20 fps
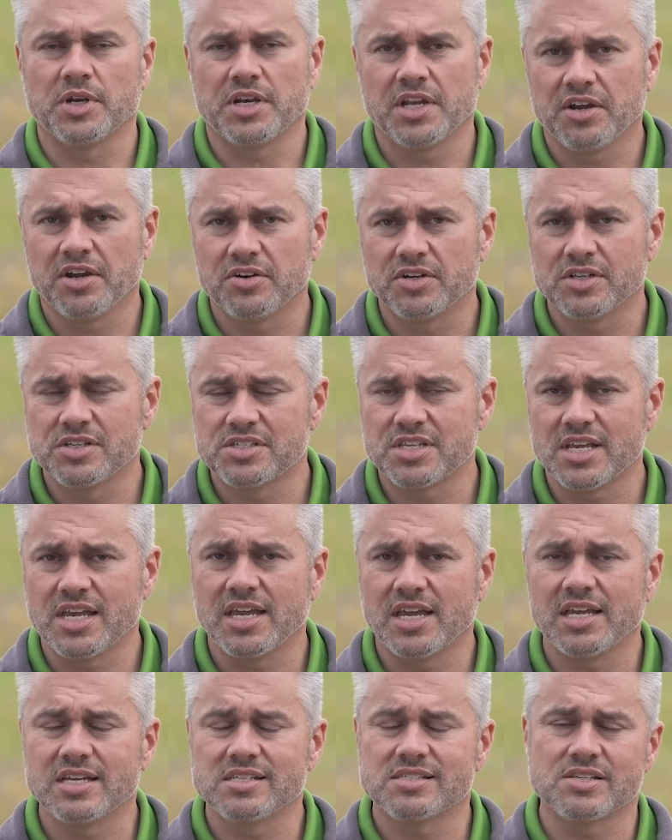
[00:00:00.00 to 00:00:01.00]
what Darren is
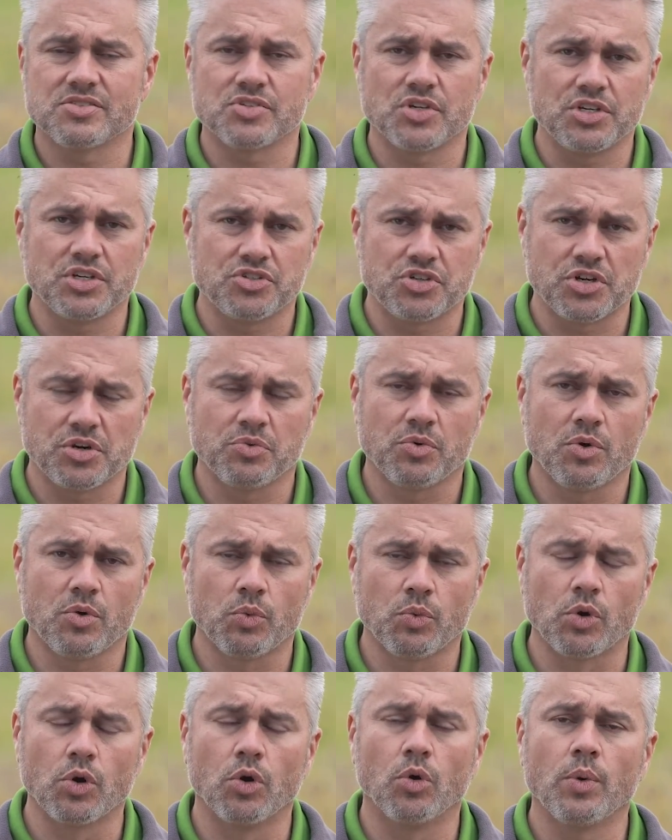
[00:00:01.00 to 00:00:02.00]
saying is as a general
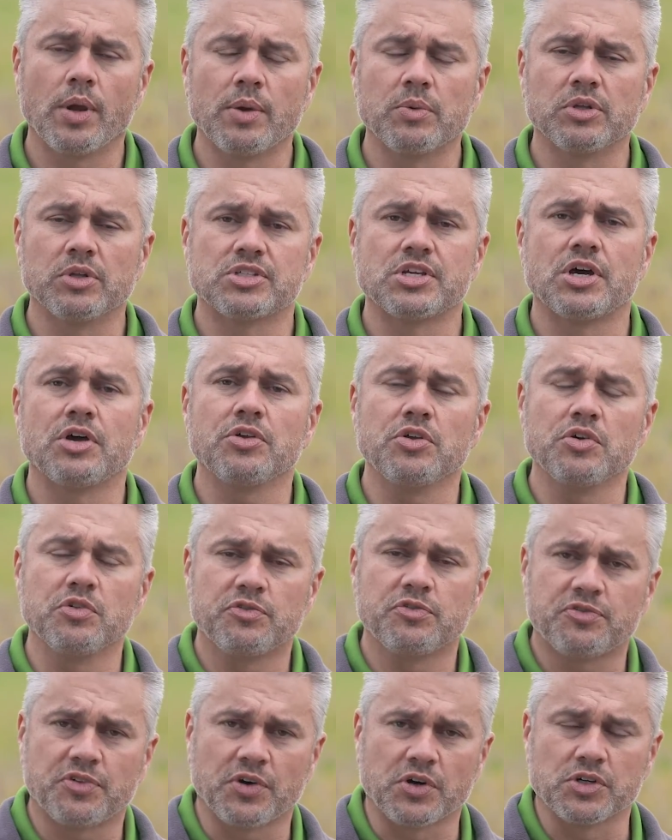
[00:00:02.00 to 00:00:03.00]
rule, we will tell you
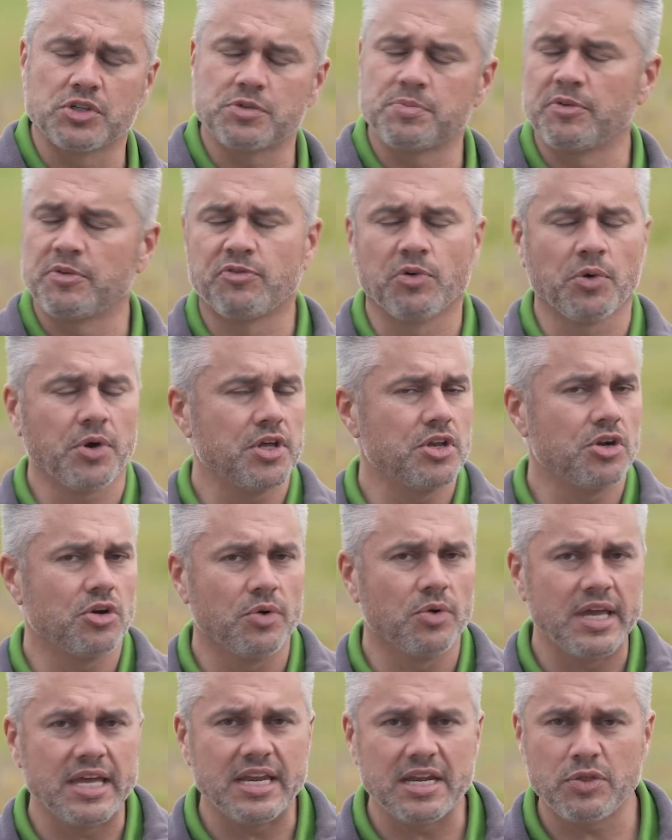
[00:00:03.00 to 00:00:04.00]
first, before you
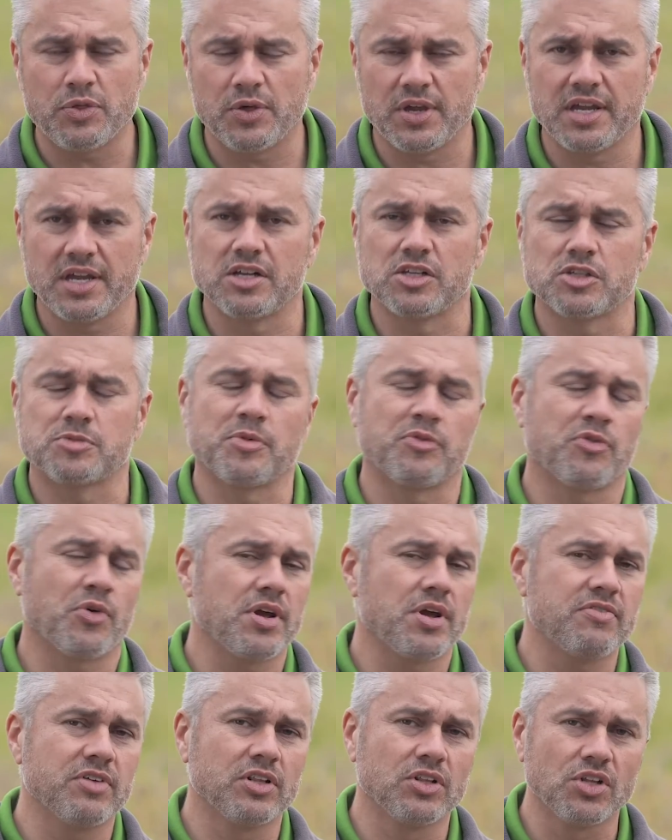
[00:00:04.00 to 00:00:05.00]
do anything else,
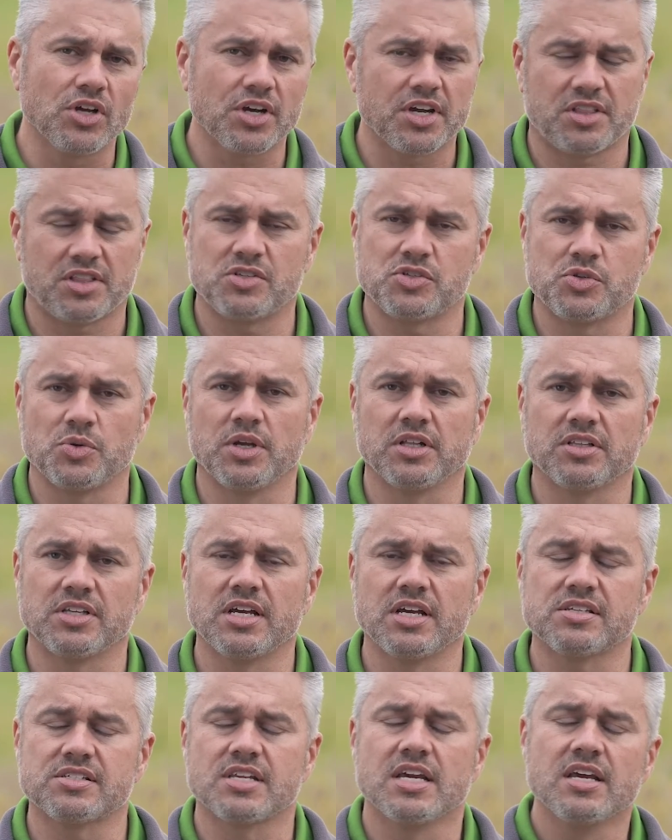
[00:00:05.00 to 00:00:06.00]
before you even look at the soil
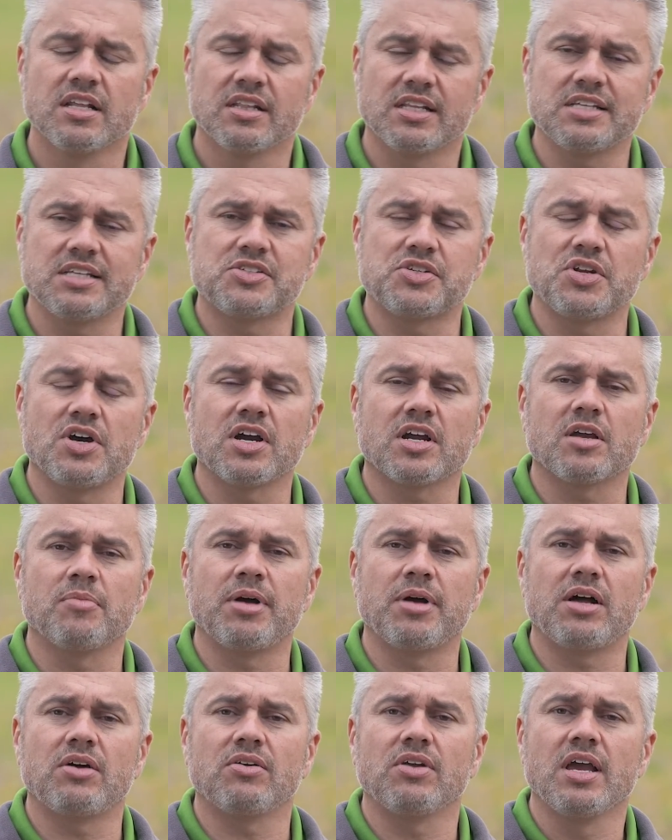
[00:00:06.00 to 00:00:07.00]
test, let's talk
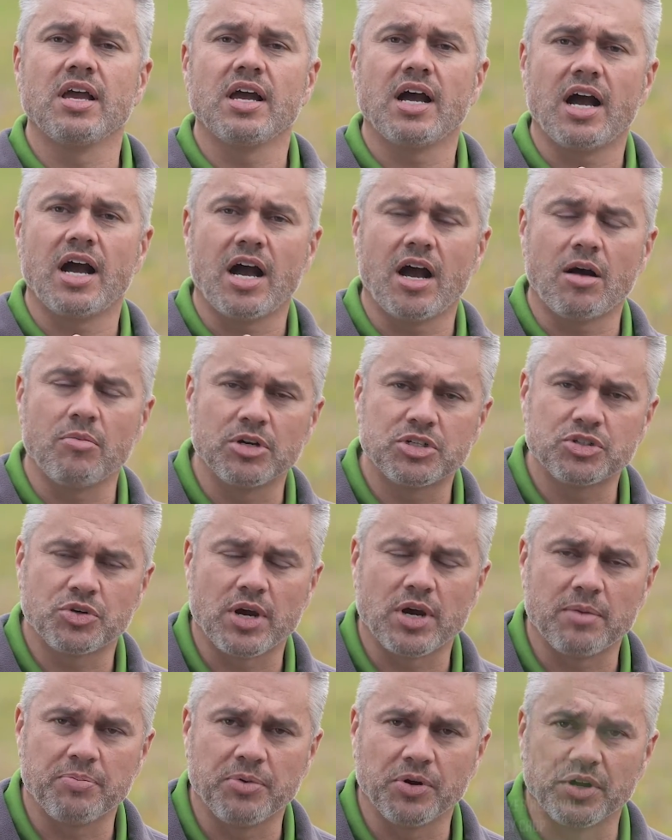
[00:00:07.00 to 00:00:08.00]
about how much
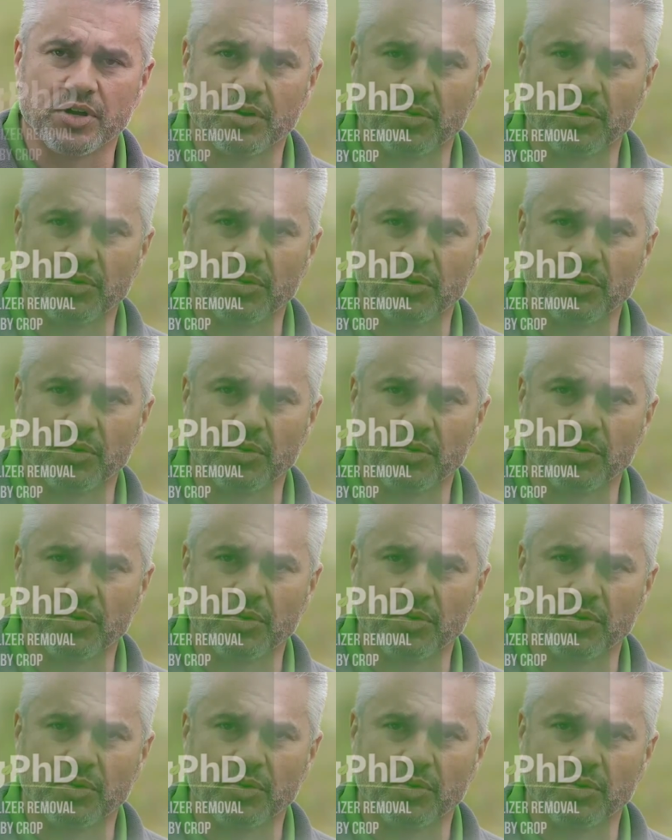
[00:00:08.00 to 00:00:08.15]
crop you're